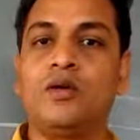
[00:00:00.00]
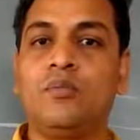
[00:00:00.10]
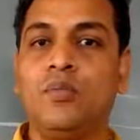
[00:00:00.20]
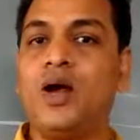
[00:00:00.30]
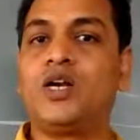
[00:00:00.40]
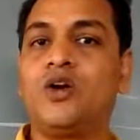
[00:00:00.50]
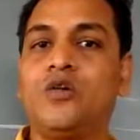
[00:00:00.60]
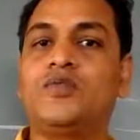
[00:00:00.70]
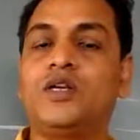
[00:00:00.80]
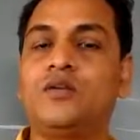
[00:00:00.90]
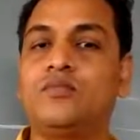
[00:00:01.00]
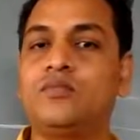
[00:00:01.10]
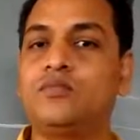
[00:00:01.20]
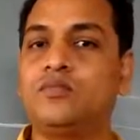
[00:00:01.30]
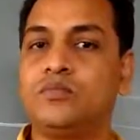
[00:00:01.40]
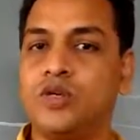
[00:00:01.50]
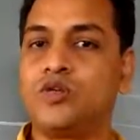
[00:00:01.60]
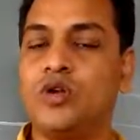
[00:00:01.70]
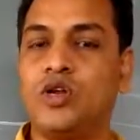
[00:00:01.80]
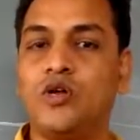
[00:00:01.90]
part of that
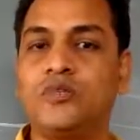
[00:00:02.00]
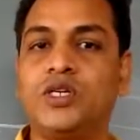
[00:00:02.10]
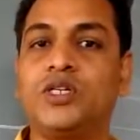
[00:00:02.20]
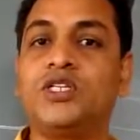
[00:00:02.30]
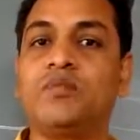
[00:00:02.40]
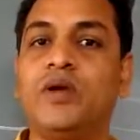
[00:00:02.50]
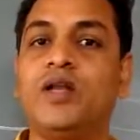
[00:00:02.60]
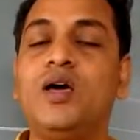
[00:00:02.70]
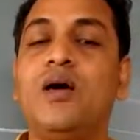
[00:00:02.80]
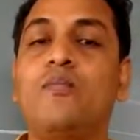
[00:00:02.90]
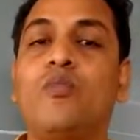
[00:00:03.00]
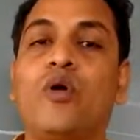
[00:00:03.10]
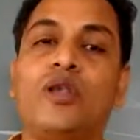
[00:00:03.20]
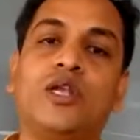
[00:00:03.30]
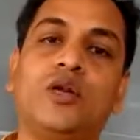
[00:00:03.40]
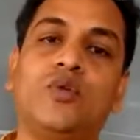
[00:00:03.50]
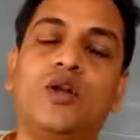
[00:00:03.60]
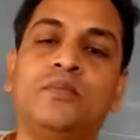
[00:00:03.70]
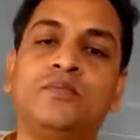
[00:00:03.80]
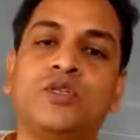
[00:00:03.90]
particular object is made a pointed
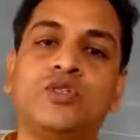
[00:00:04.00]
one,